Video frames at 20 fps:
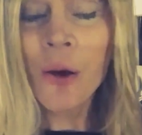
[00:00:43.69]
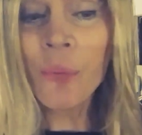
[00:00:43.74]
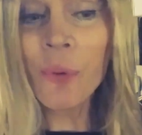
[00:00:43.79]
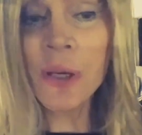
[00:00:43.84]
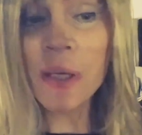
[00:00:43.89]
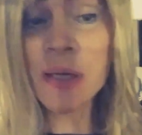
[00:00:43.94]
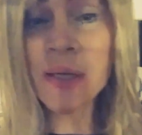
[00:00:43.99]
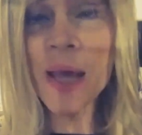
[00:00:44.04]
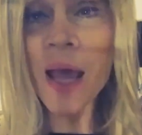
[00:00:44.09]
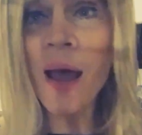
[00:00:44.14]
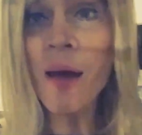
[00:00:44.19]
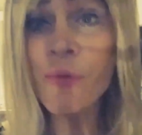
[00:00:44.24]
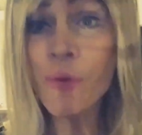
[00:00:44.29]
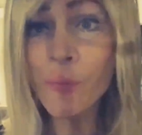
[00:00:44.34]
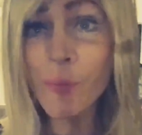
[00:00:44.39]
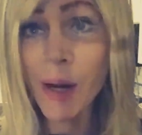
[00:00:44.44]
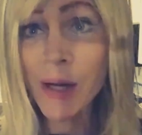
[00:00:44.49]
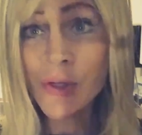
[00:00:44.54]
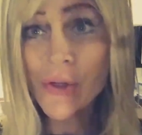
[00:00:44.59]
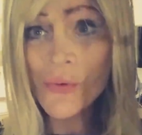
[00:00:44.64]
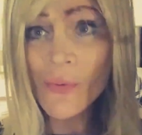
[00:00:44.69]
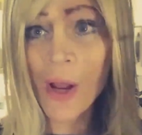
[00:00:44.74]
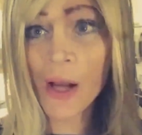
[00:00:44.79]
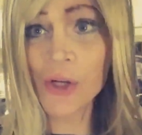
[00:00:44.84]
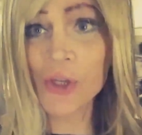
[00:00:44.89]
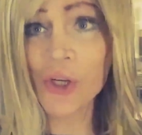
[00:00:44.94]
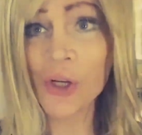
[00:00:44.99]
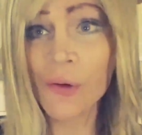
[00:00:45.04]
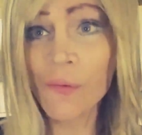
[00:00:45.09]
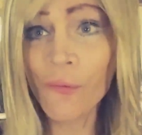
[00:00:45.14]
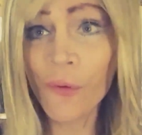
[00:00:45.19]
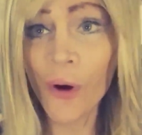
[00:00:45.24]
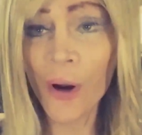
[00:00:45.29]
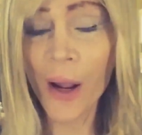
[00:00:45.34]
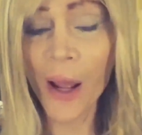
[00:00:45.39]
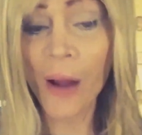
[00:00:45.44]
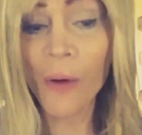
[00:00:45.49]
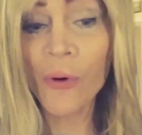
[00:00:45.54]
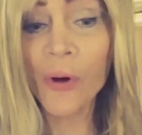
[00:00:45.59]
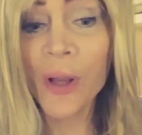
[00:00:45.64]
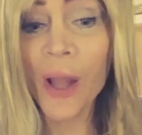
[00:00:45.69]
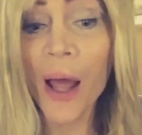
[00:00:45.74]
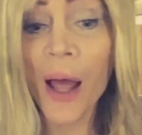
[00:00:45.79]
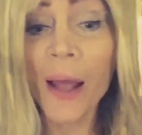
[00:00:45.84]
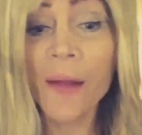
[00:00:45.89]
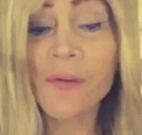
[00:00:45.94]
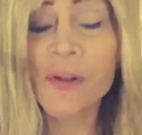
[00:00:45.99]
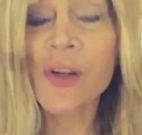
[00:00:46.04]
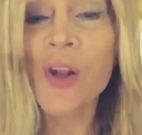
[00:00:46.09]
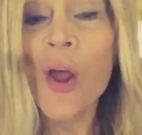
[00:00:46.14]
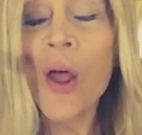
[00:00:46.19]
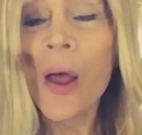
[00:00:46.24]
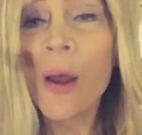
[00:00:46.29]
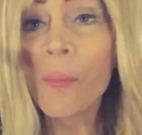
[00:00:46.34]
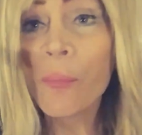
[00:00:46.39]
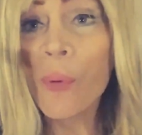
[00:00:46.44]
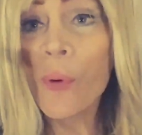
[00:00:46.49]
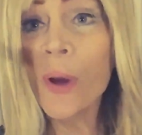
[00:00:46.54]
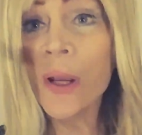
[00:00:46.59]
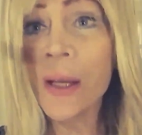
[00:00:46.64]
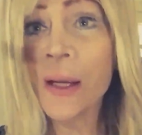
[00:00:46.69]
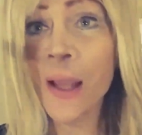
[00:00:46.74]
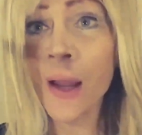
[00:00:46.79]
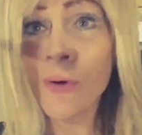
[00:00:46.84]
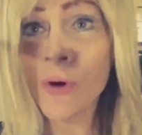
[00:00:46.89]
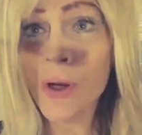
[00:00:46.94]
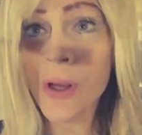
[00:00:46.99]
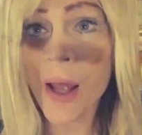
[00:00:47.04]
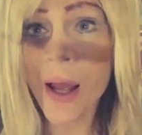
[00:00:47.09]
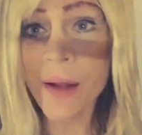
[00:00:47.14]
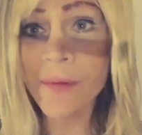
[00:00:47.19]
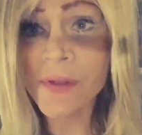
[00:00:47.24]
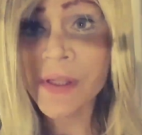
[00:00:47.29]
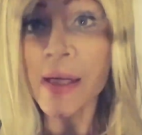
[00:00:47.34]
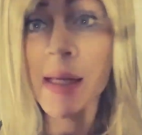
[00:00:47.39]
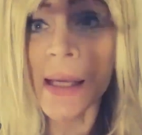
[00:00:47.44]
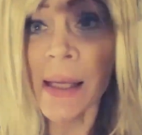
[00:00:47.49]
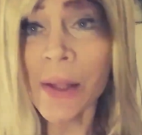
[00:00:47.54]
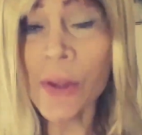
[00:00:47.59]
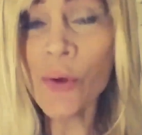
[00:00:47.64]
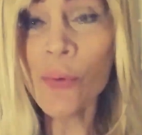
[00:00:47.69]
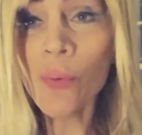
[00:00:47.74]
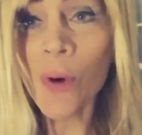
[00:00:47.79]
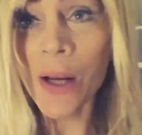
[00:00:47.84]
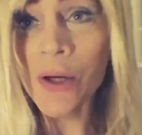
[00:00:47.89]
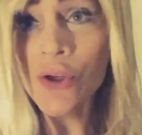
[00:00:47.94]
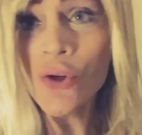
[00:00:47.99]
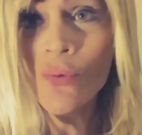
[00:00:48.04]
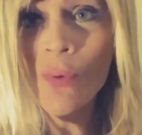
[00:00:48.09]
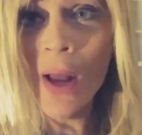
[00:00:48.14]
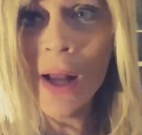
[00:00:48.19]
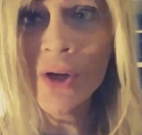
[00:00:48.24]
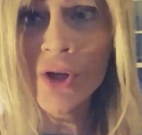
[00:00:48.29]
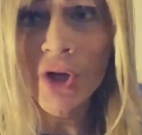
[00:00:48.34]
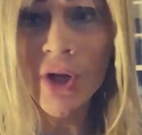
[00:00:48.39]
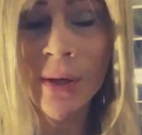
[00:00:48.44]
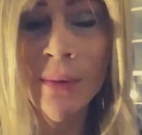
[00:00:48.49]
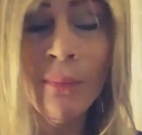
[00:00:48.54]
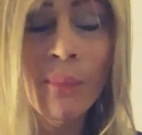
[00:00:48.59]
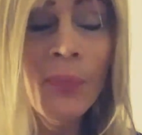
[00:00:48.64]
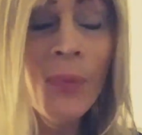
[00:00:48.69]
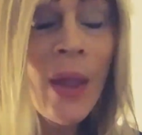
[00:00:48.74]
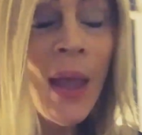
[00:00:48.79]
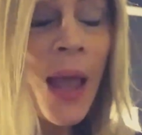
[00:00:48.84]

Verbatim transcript: We need to have the right direction for our lives, pointing our lives in the right direction